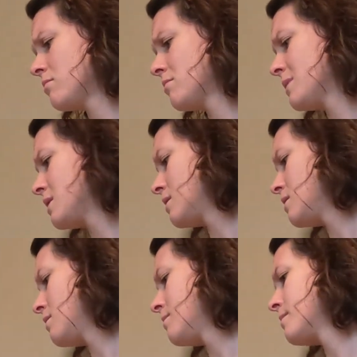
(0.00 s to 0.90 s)

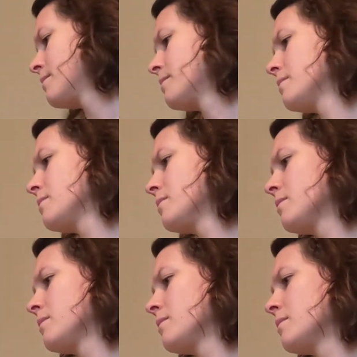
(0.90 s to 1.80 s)

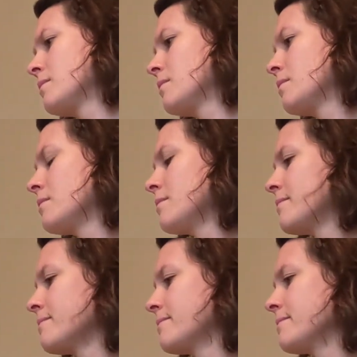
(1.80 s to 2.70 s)

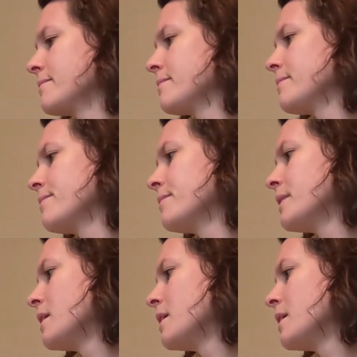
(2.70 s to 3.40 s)
(no one is talking)